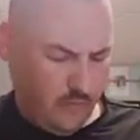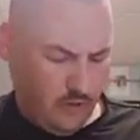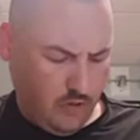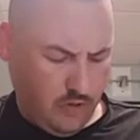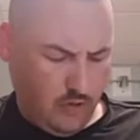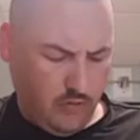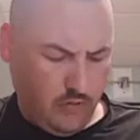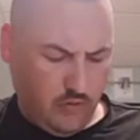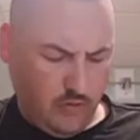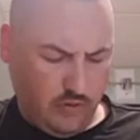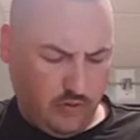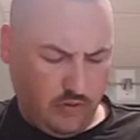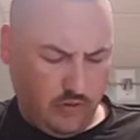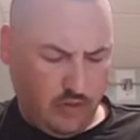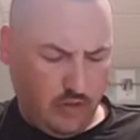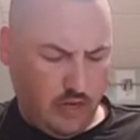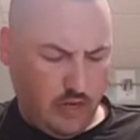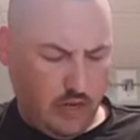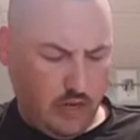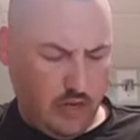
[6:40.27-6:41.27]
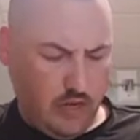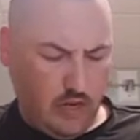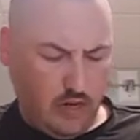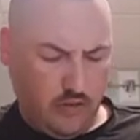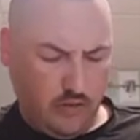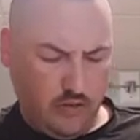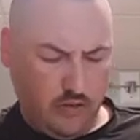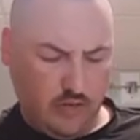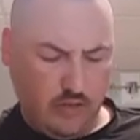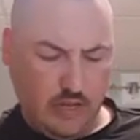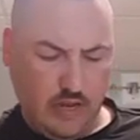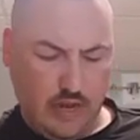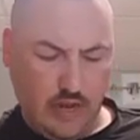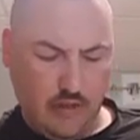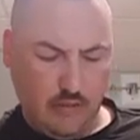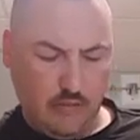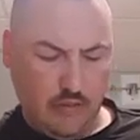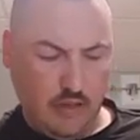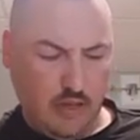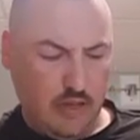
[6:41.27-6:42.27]
you will see, here's a
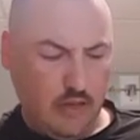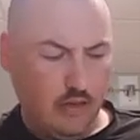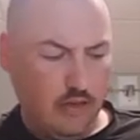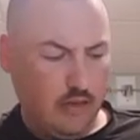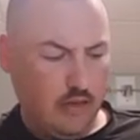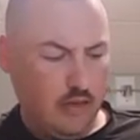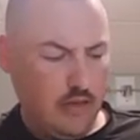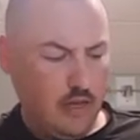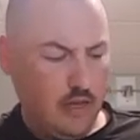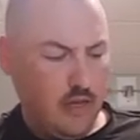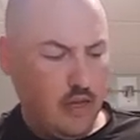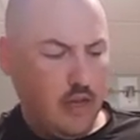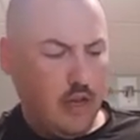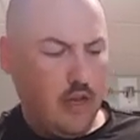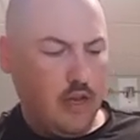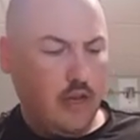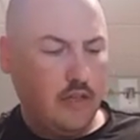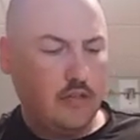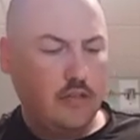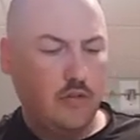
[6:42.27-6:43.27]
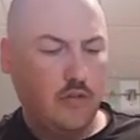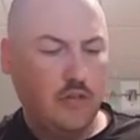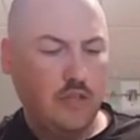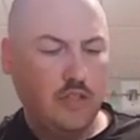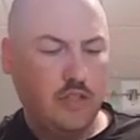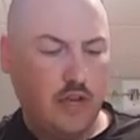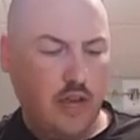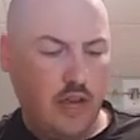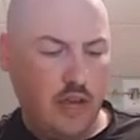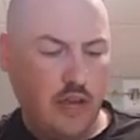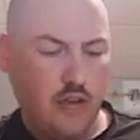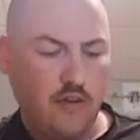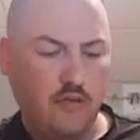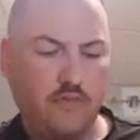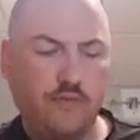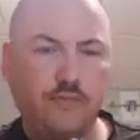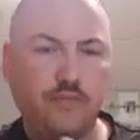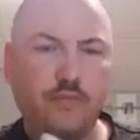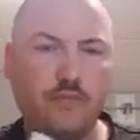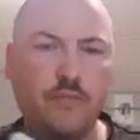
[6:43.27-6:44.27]
timeline. And so what you have,
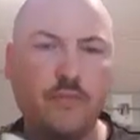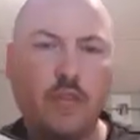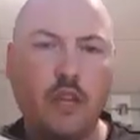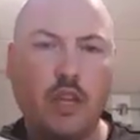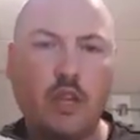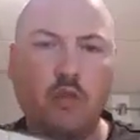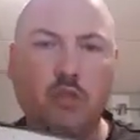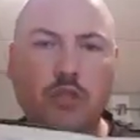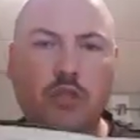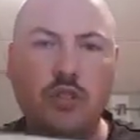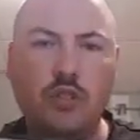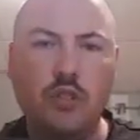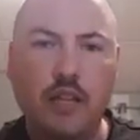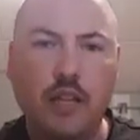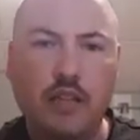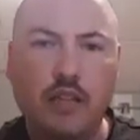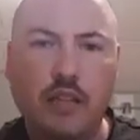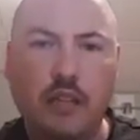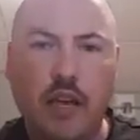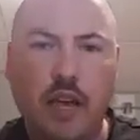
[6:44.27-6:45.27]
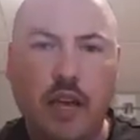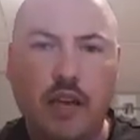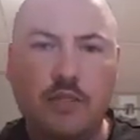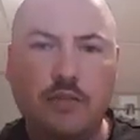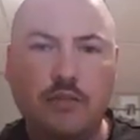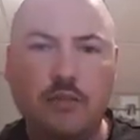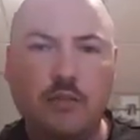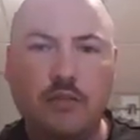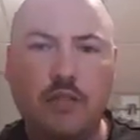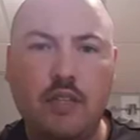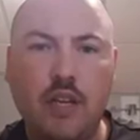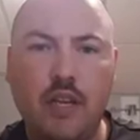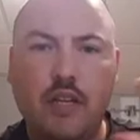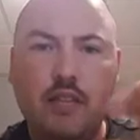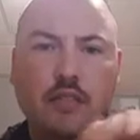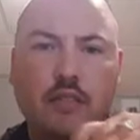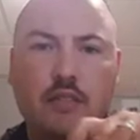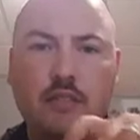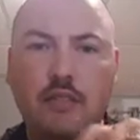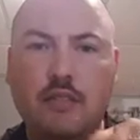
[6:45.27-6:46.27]
once you get to the actual
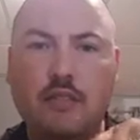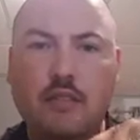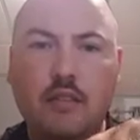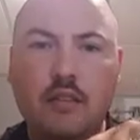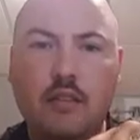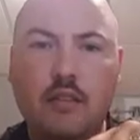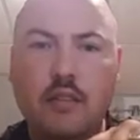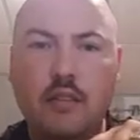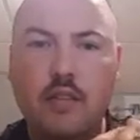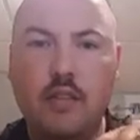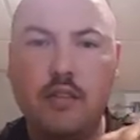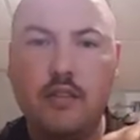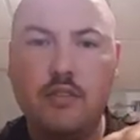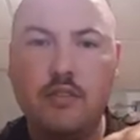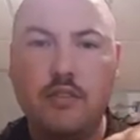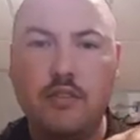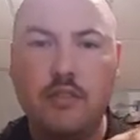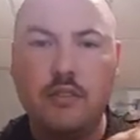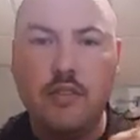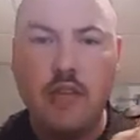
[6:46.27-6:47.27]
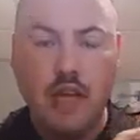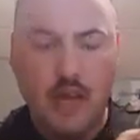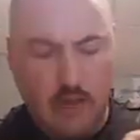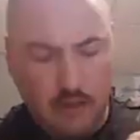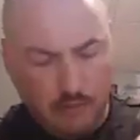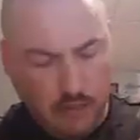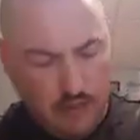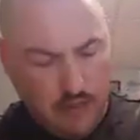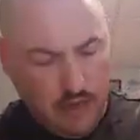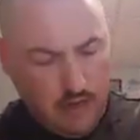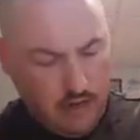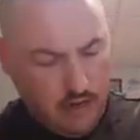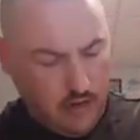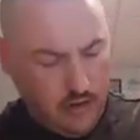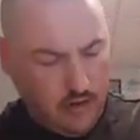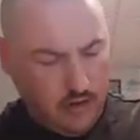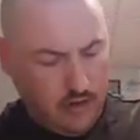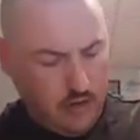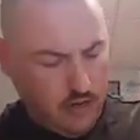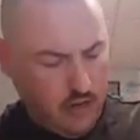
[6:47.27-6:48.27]
text, is your timeline
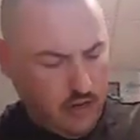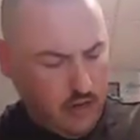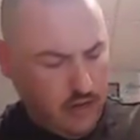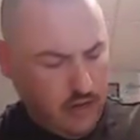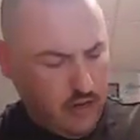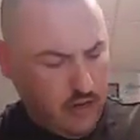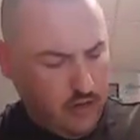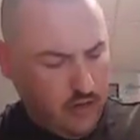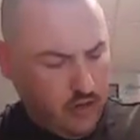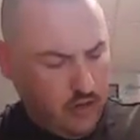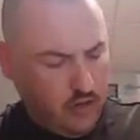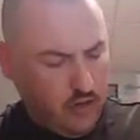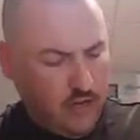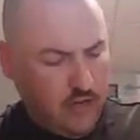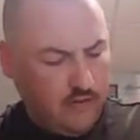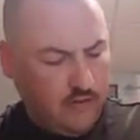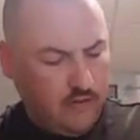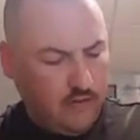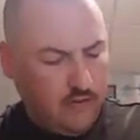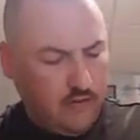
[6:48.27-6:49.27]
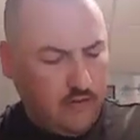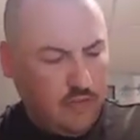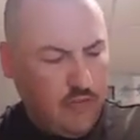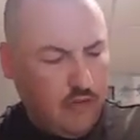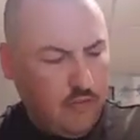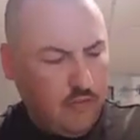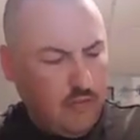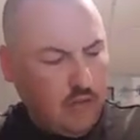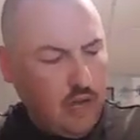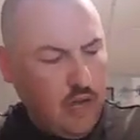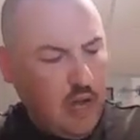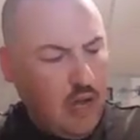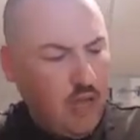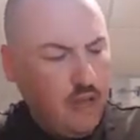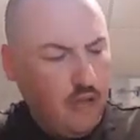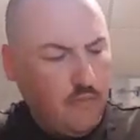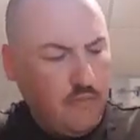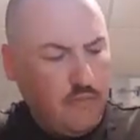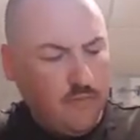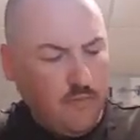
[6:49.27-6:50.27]
here. You have double
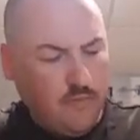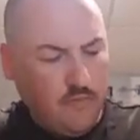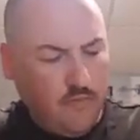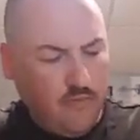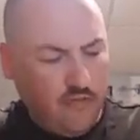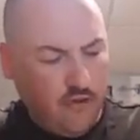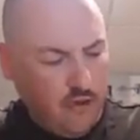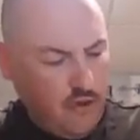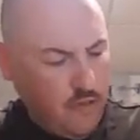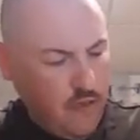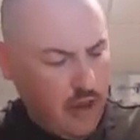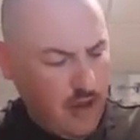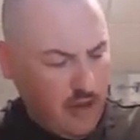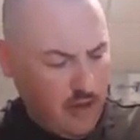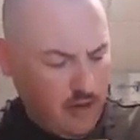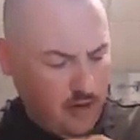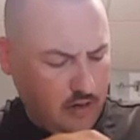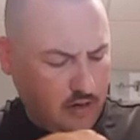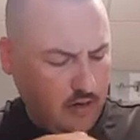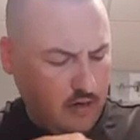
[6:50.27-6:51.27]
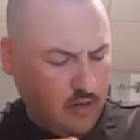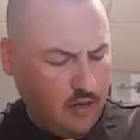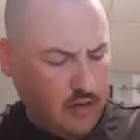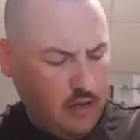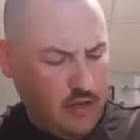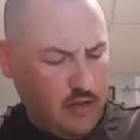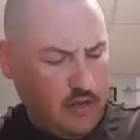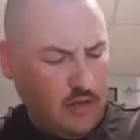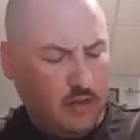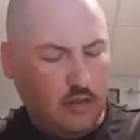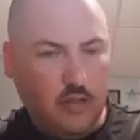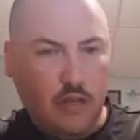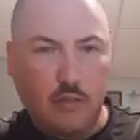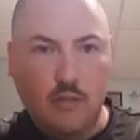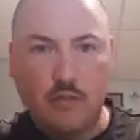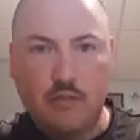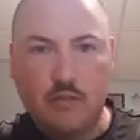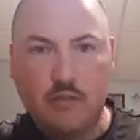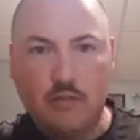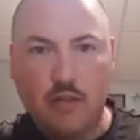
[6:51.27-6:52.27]
column format,
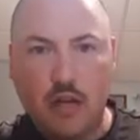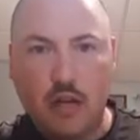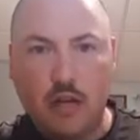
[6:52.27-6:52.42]
topical